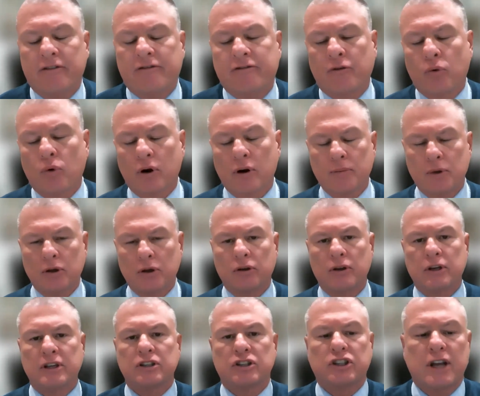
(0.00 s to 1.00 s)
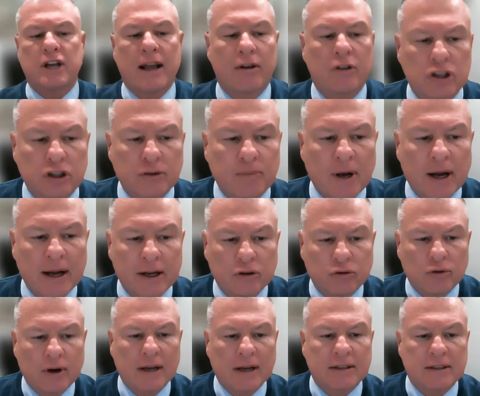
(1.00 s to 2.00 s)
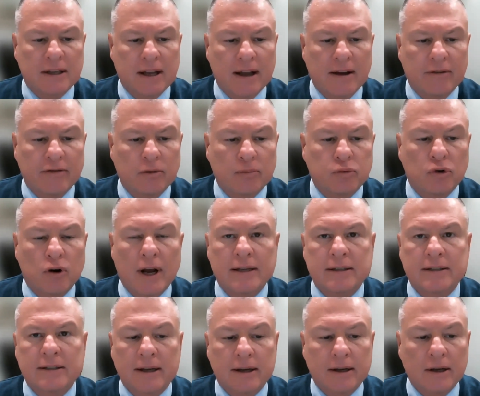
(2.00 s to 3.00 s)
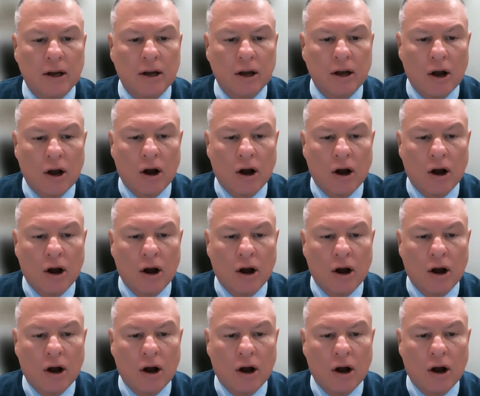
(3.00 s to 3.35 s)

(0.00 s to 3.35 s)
affordability is challenged by address level pricing